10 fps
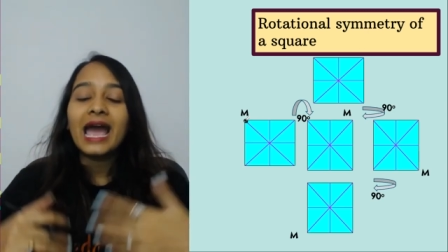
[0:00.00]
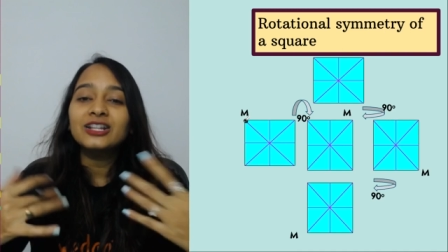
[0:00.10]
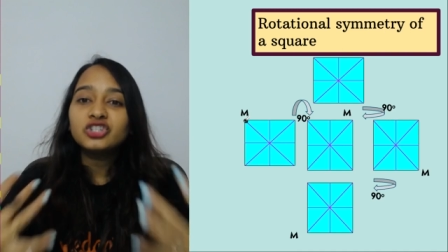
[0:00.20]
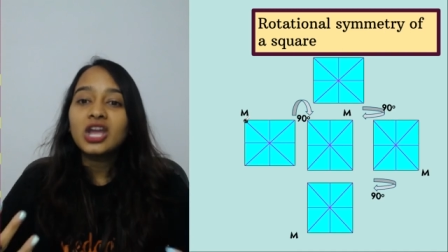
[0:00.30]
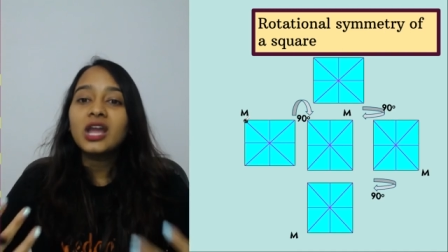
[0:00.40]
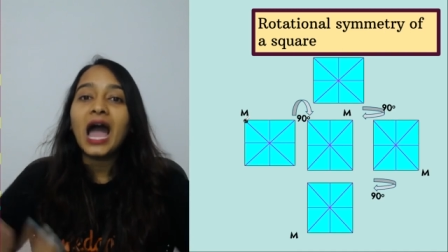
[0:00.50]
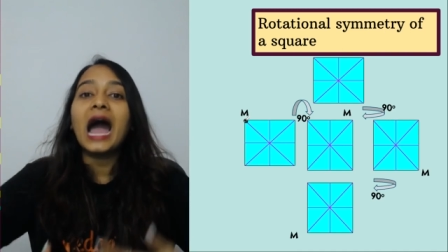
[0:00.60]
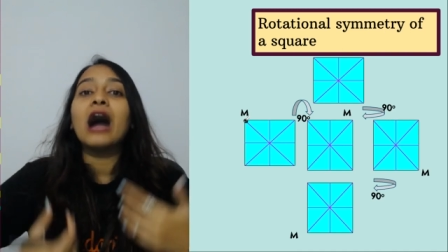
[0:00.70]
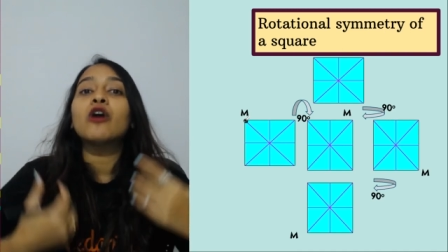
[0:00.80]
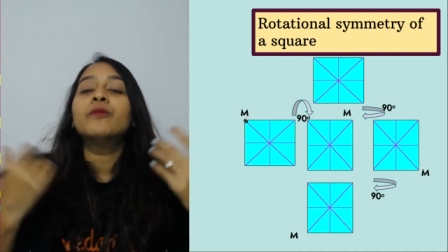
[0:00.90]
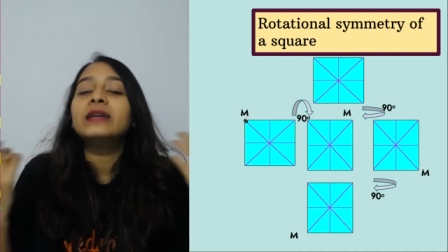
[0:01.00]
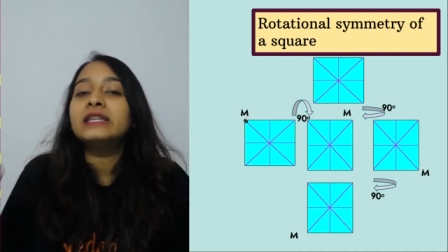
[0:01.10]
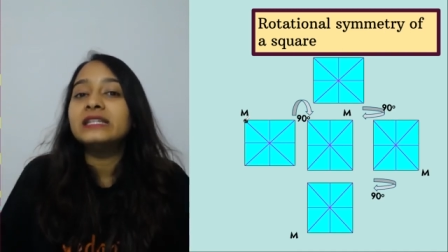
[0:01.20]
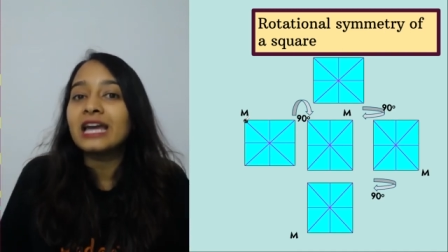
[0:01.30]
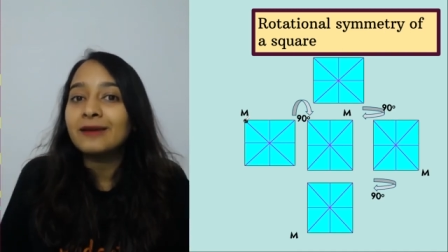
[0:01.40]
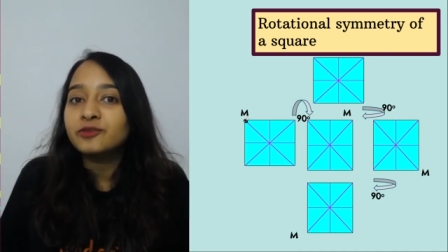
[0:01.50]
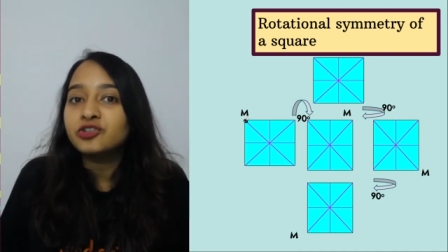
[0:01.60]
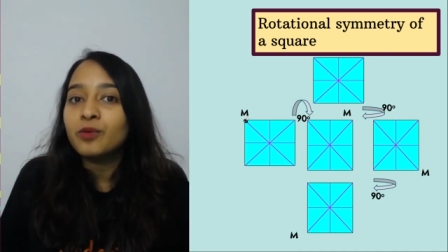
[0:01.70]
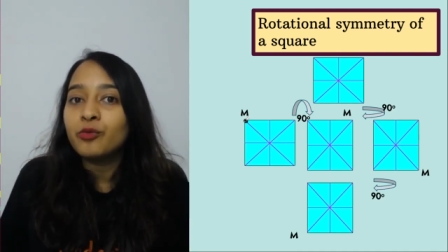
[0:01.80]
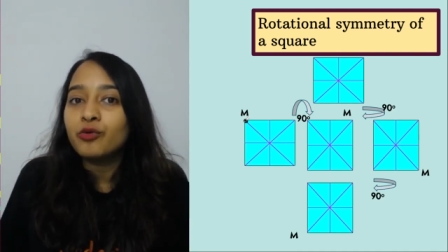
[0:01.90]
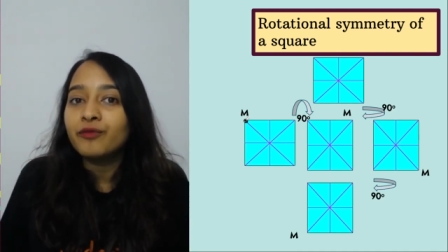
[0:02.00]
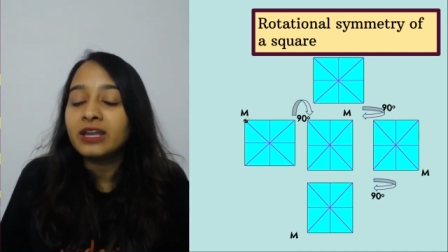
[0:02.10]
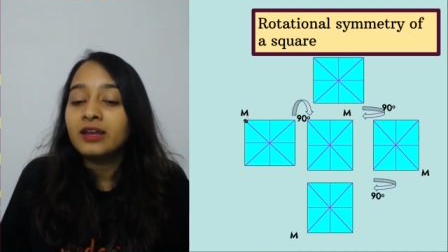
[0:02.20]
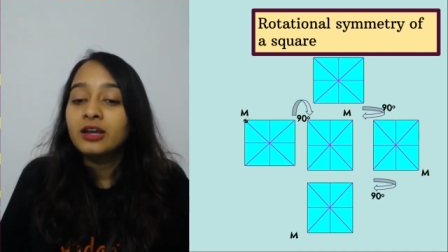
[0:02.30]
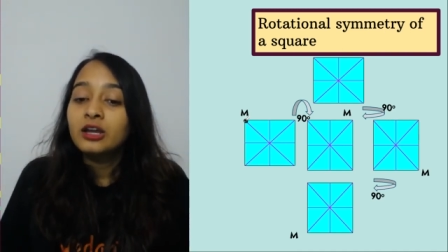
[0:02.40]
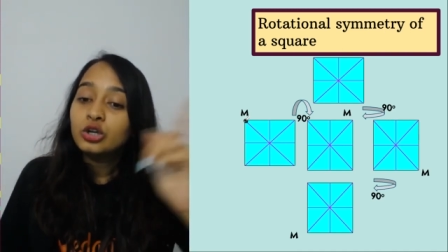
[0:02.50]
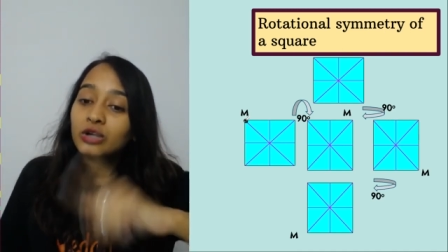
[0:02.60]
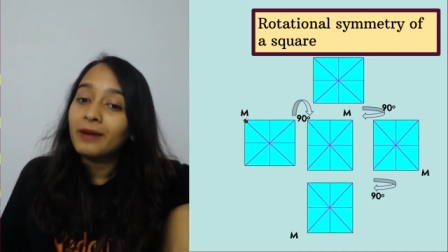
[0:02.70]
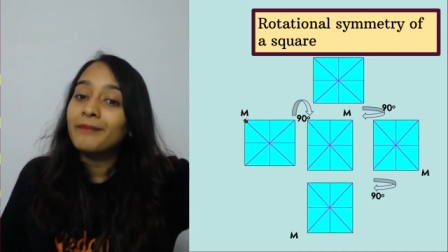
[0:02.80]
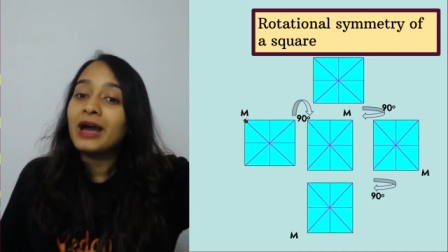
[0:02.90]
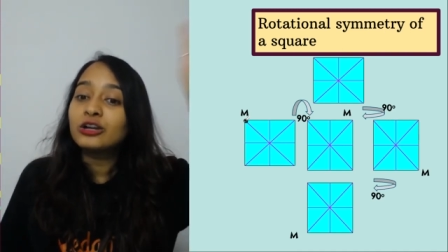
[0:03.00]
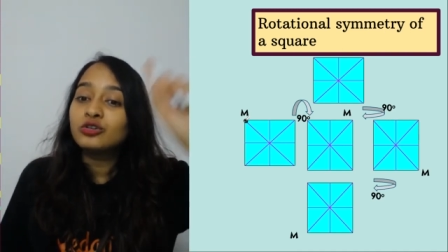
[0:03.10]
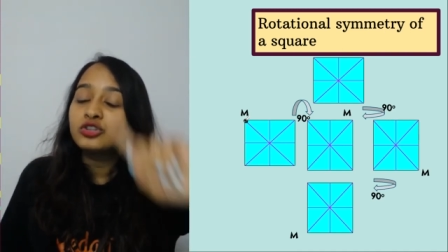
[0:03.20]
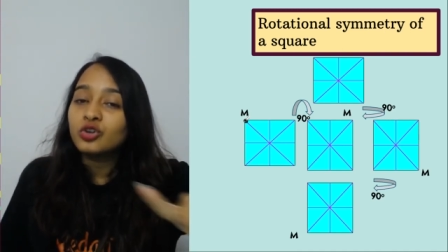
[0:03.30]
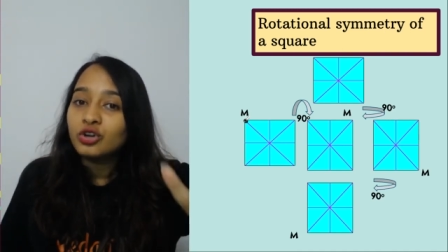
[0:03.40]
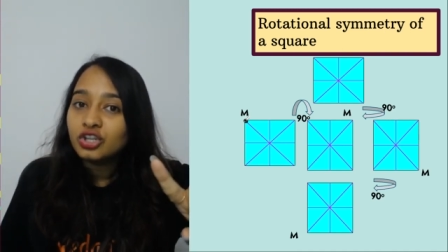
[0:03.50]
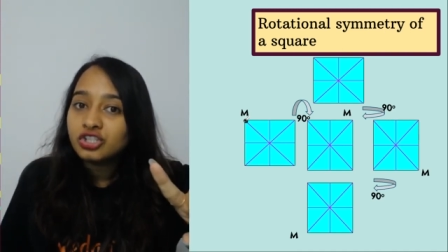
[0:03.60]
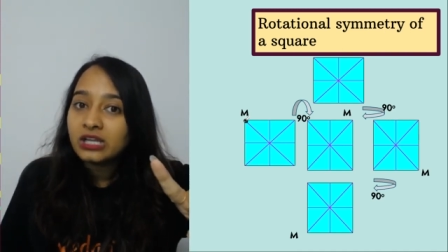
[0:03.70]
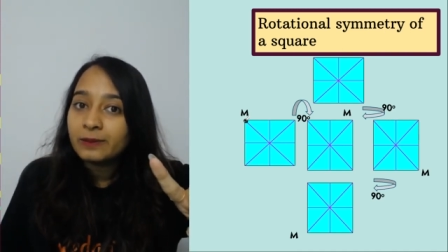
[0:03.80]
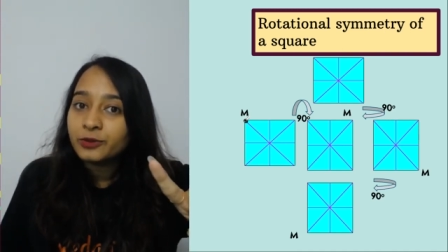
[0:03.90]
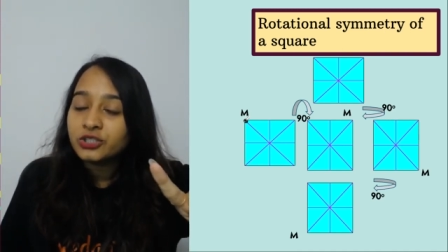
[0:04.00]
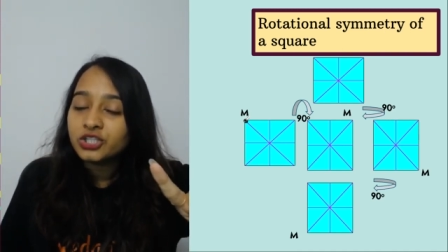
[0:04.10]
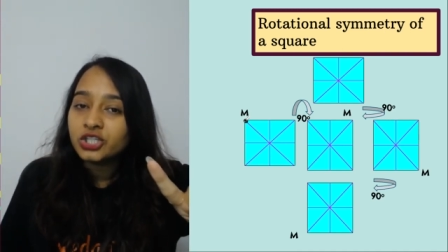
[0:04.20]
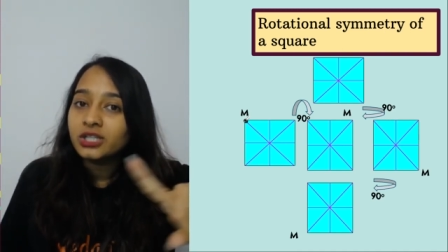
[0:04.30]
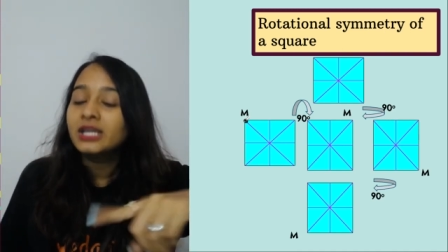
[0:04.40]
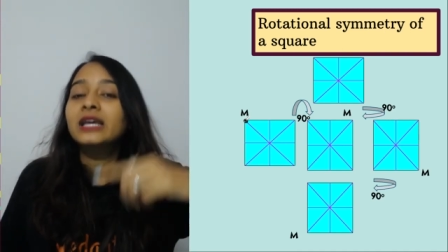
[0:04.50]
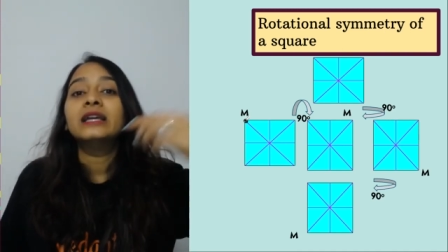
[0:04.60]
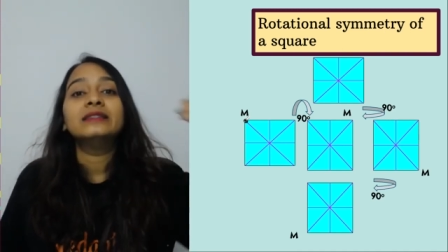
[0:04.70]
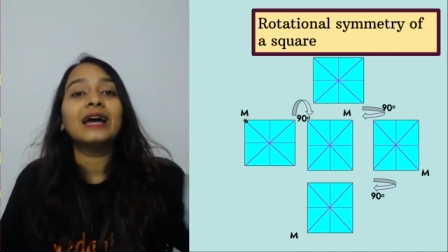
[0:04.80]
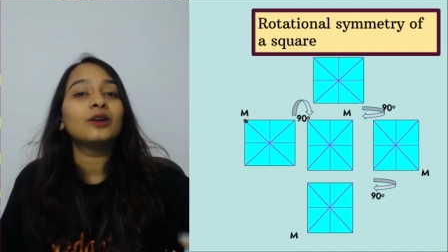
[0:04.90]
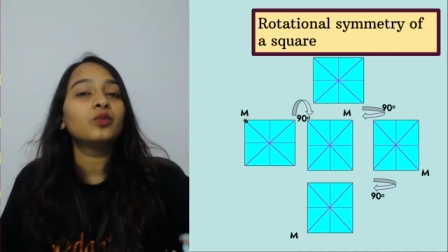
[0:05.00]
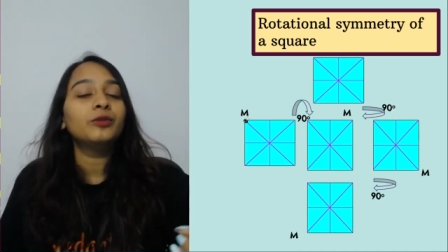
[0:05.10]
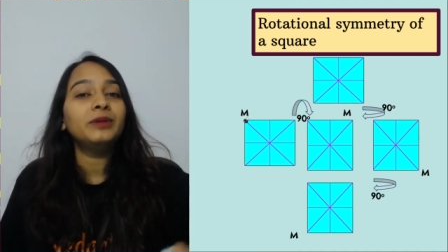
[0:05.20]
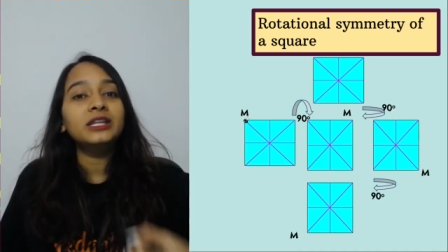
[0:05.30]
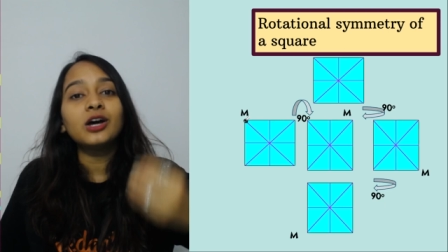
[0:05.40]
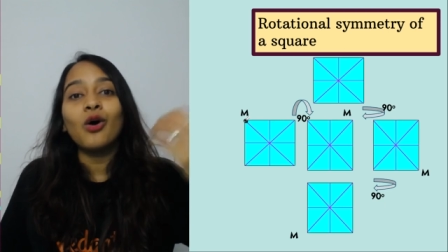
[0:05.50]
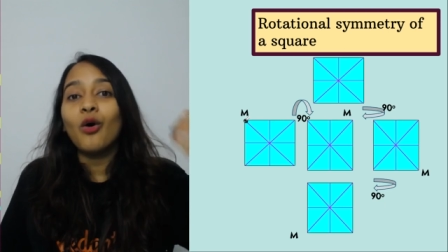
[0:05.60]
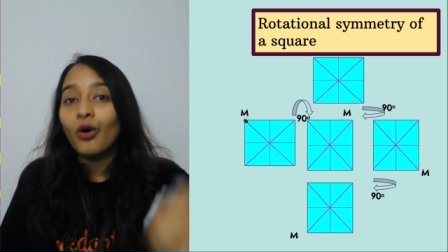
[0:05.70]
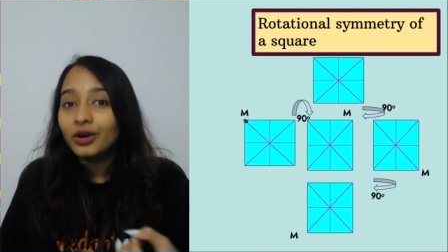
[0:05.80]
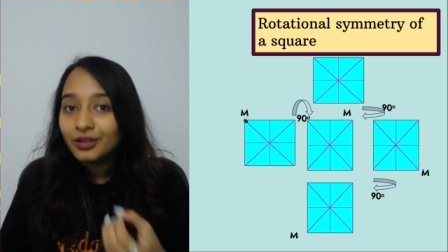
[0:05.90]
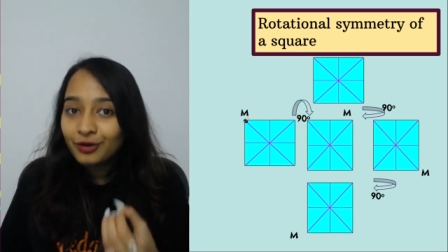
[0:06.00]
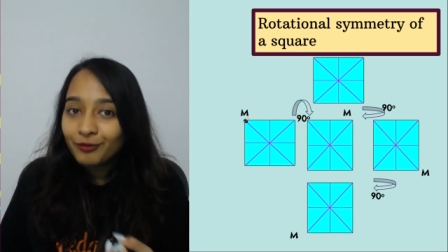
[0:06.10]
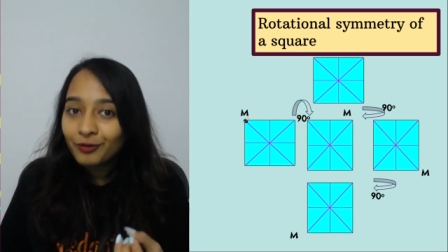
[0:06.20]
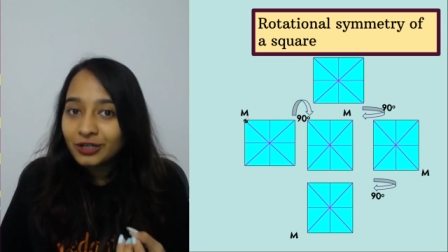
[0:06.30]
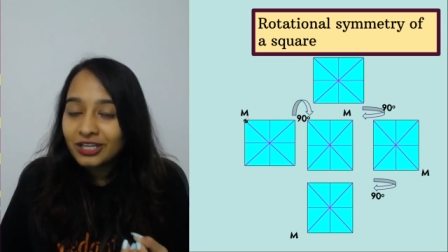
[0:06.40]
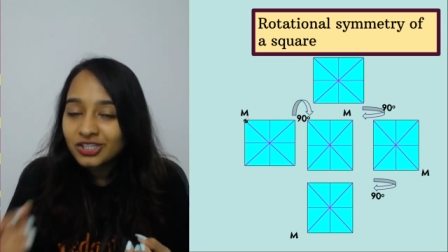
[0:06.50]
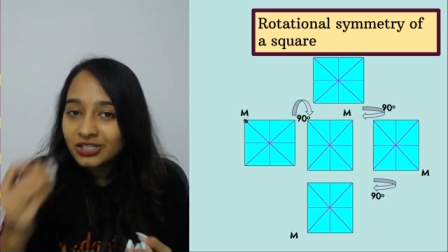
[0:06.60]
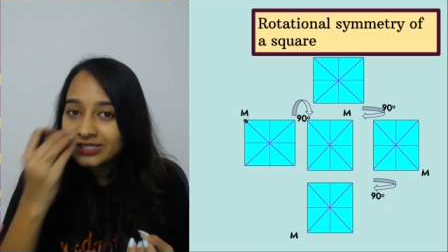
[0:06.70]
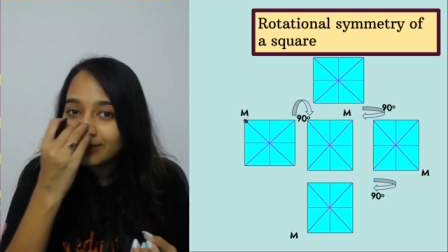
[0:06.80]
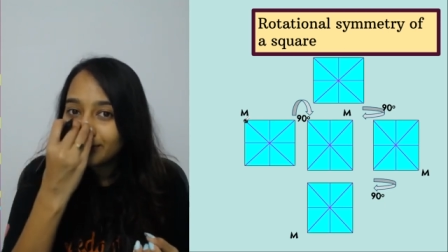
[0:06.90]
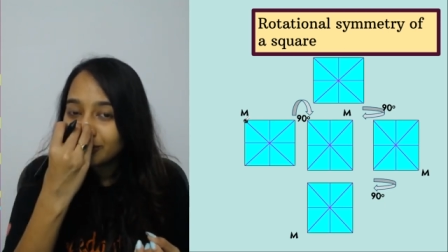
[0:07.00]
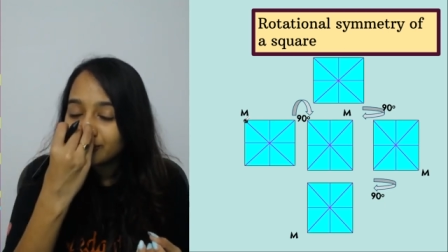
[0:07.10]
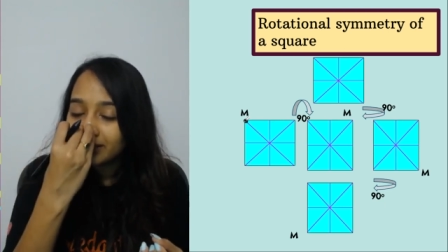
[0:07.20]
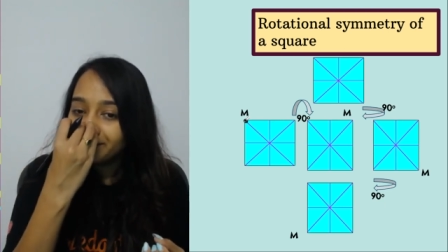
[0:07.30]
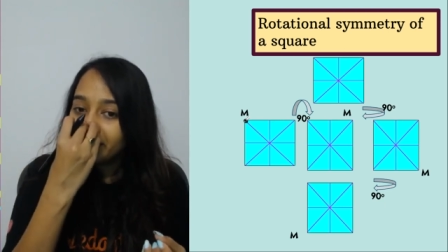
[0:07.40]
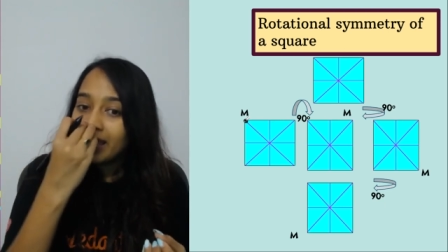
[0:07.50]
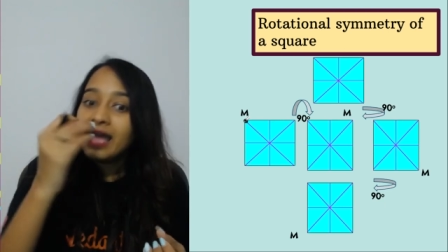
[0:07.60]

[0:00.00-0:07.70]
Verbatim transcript: and check how many times you're moving to come back to its original position. That would be the order of rotational symmetry.